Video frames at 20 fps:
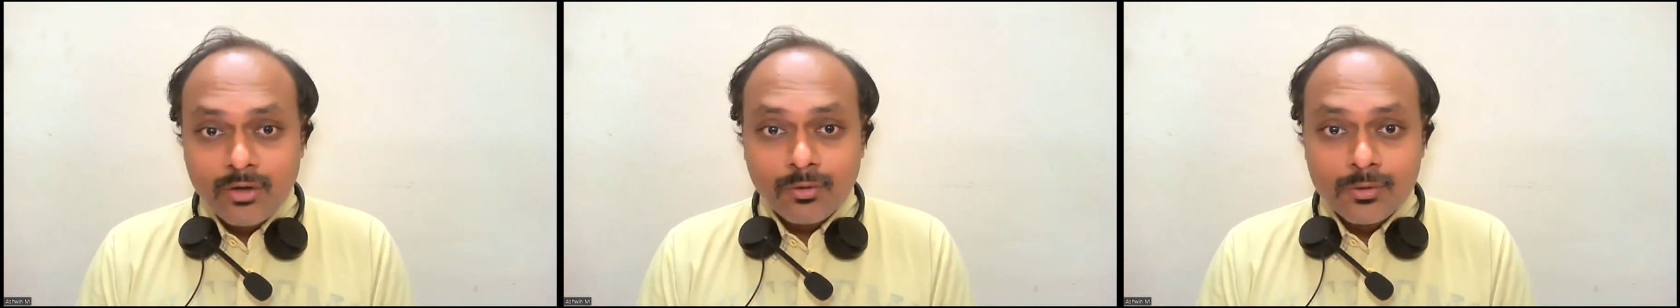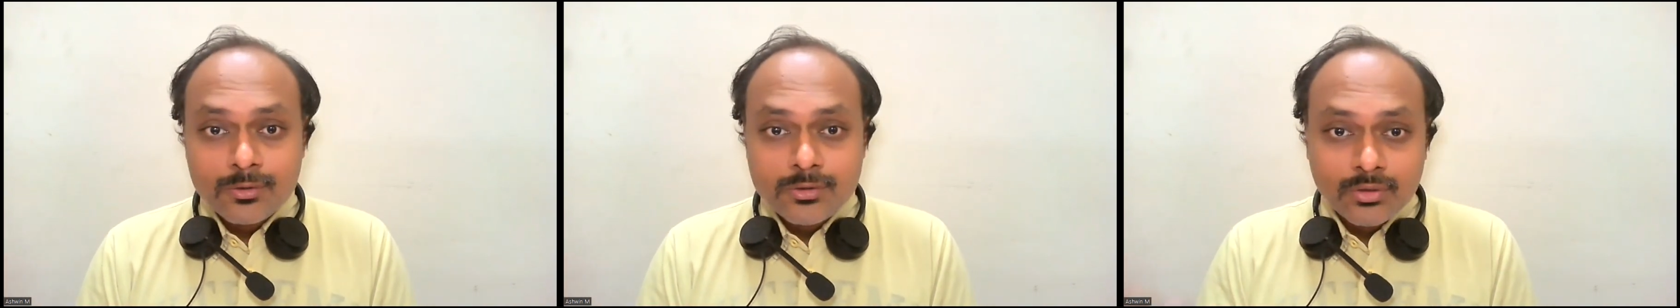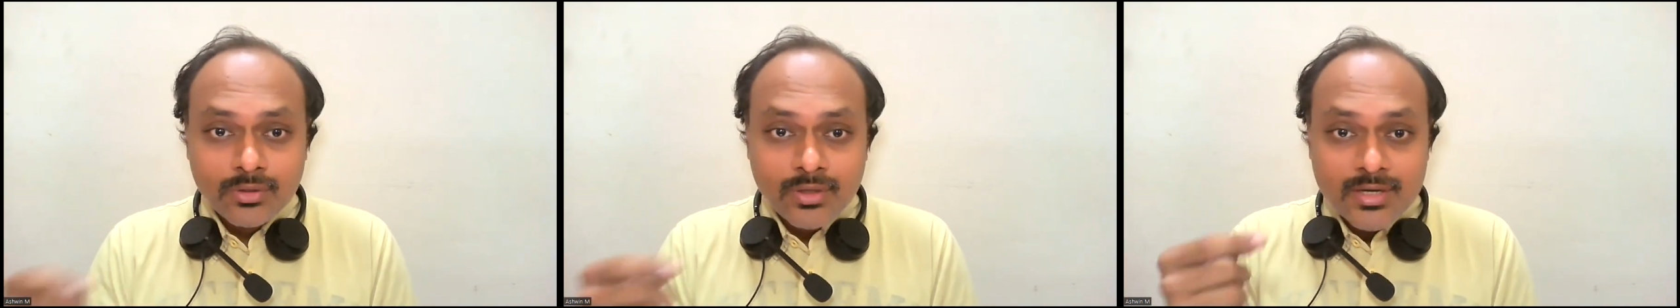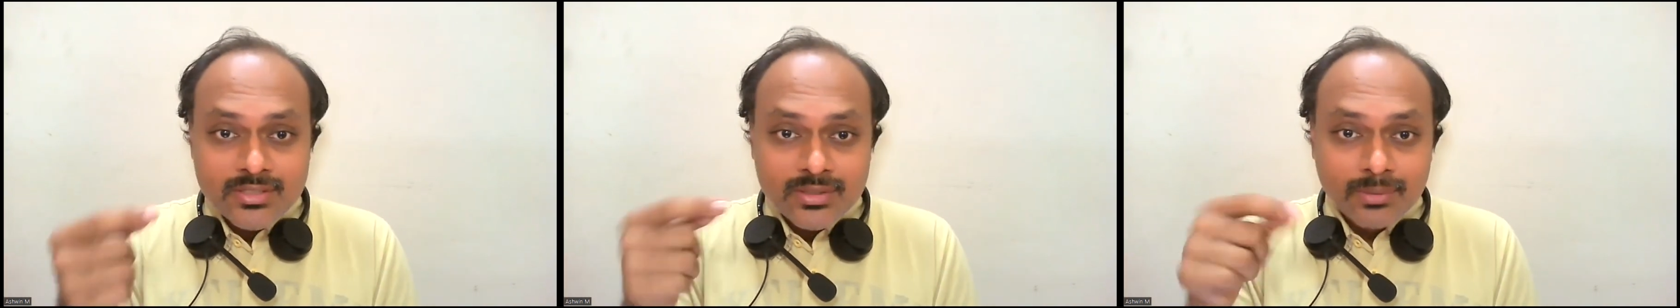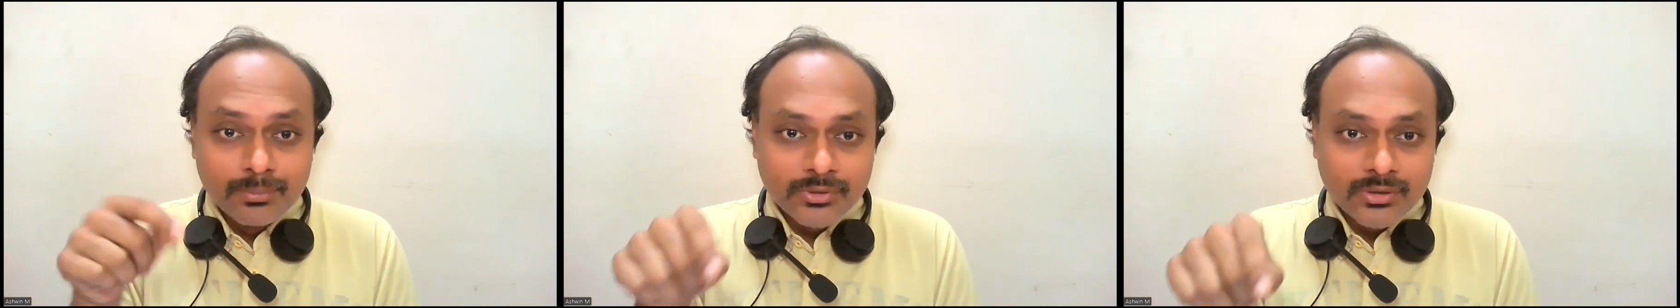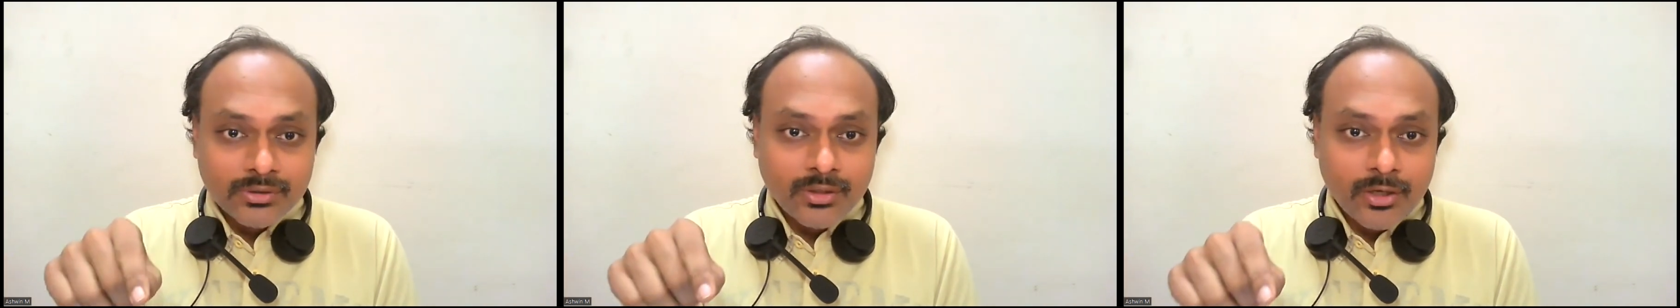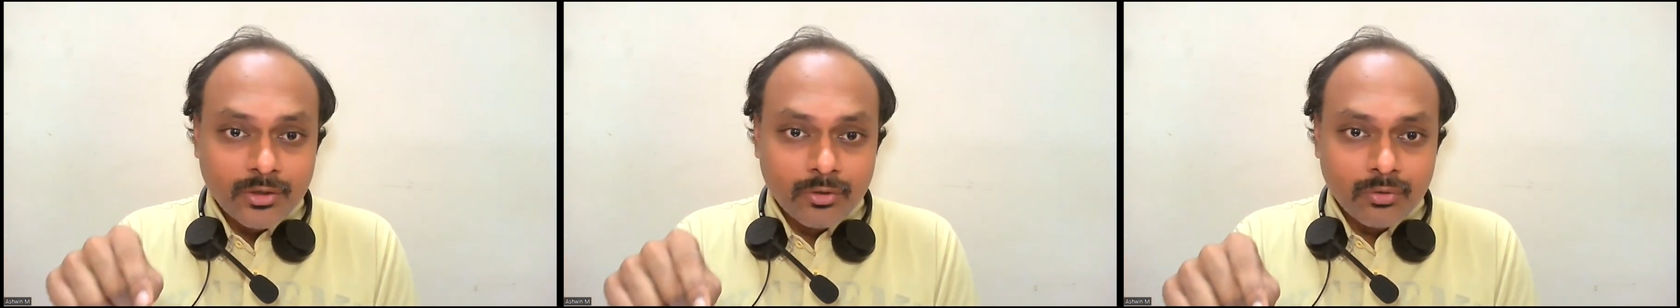Also, the
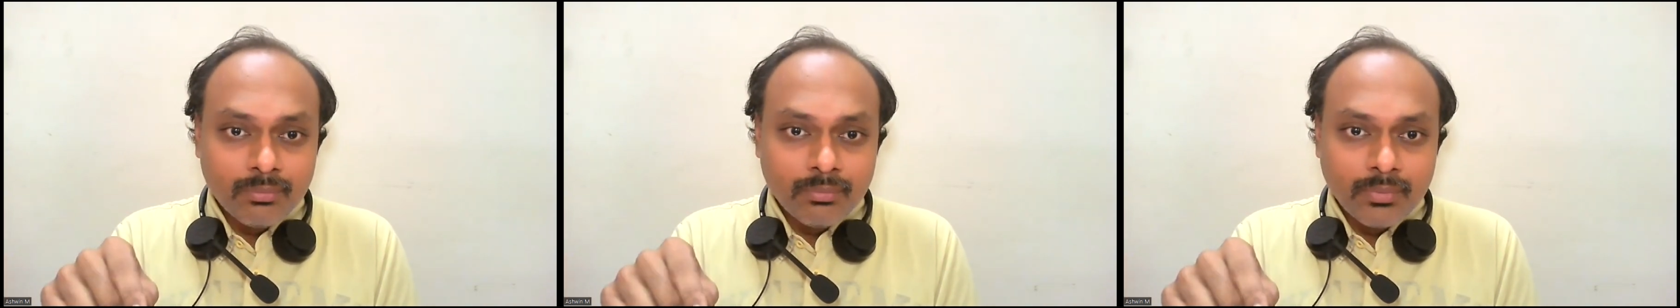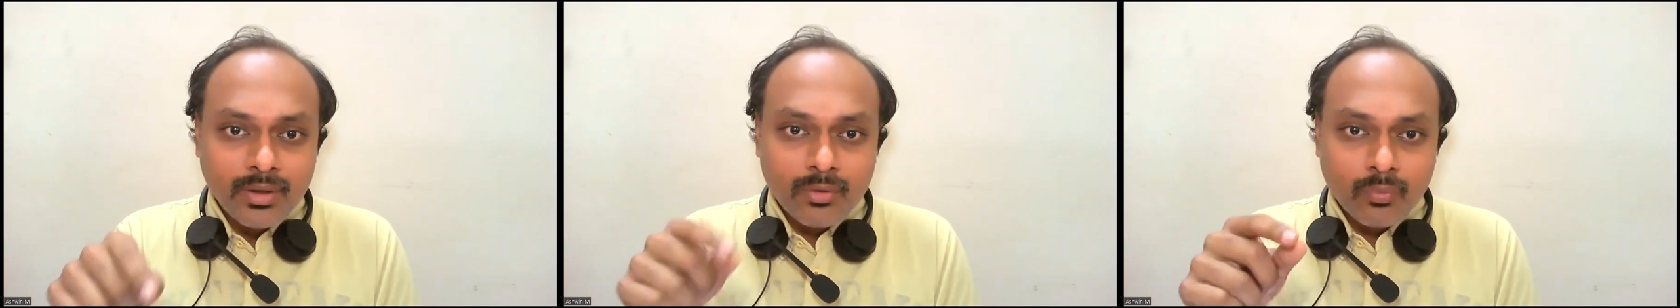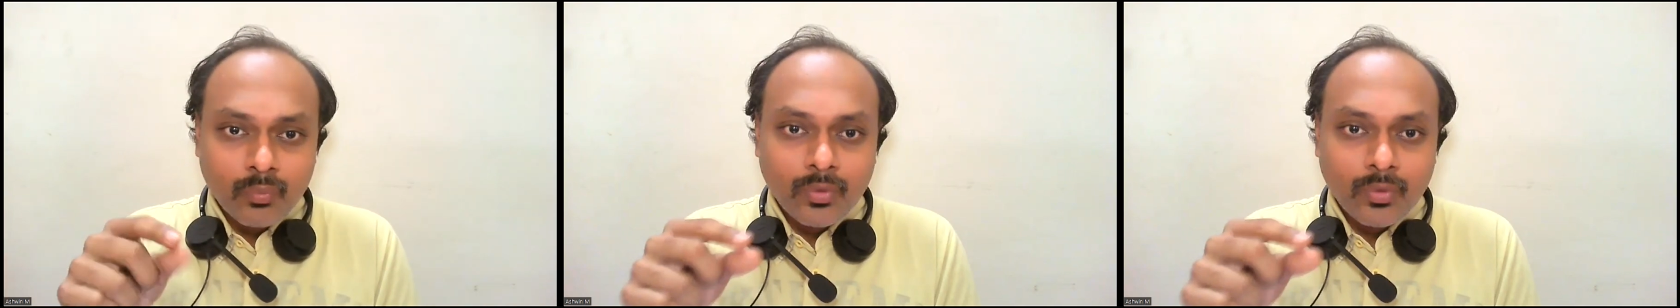assumption that you made,